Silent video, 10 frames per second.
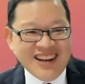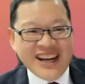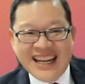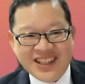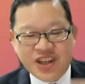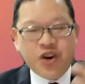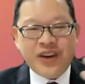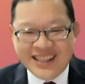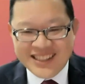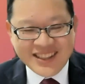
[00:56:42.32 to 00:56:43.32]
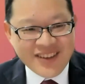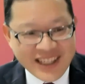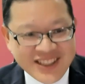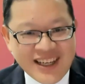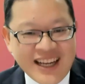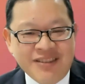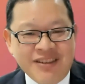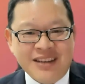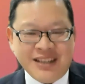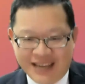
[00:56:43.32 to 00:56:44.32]
Why not go in this direction
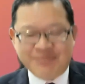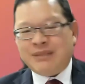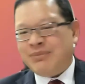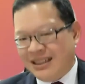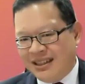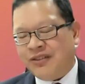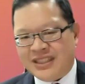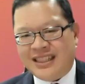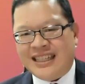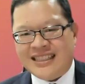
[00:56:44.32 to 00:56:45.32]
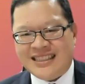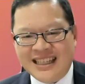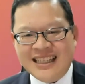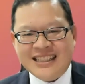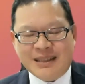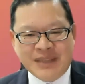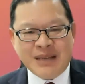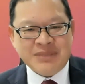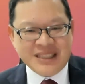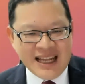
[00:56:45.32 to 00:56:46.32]
anyway? But obviously that's
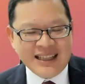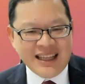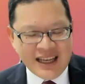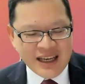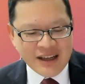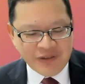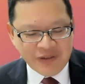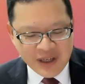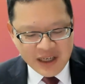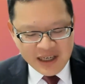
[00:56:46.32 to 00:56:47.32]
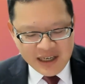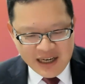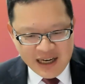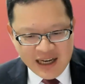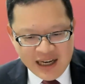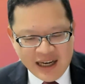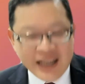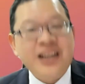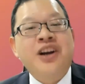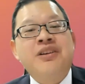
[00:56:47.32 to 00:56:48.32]
sometimes not enough
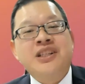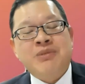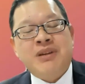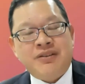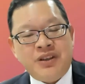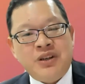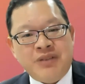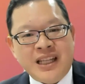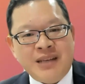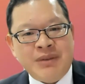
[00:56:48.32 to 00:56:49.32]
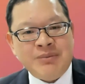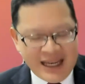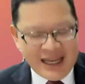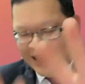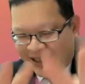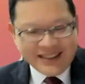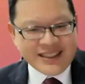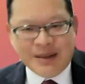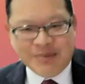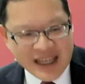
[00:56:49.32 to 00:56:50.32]
encouragement, if you know what I mean. And I'll
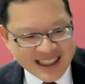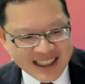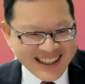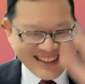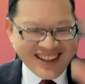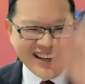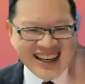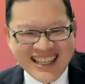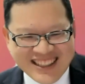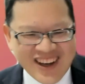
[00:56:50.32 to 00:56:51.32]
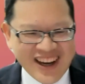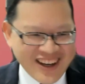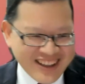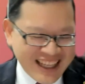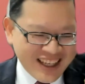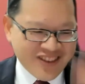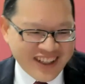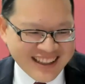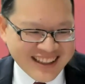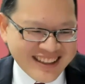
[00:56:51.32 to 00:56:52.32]
stop there. Sorry. Thank you
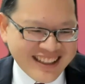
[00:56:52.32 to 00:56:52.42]
for